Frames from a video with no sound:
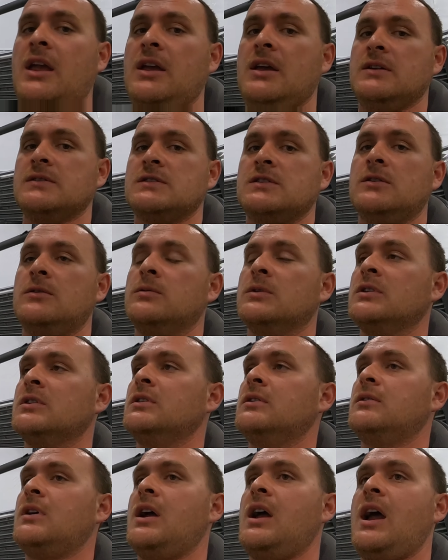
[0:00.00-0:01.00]
And so we're
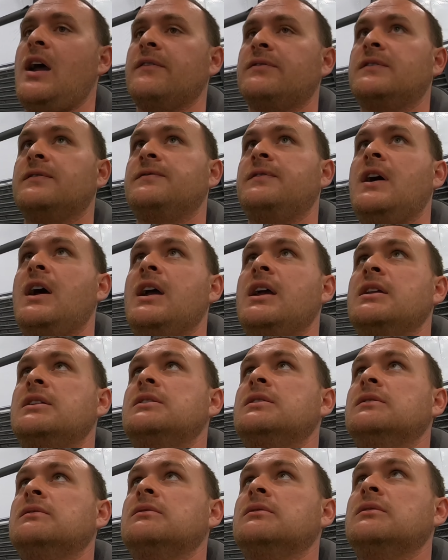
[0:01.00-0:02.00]
gonna have to
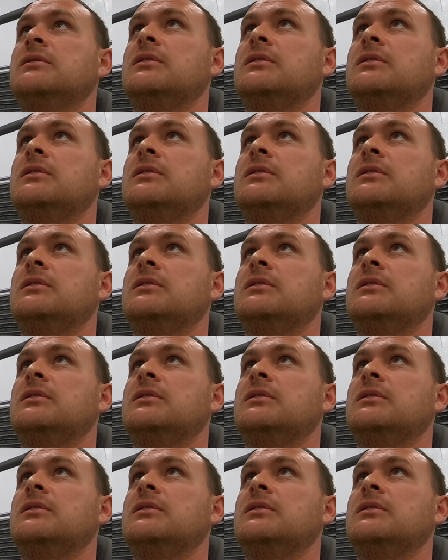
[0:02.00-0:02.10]
find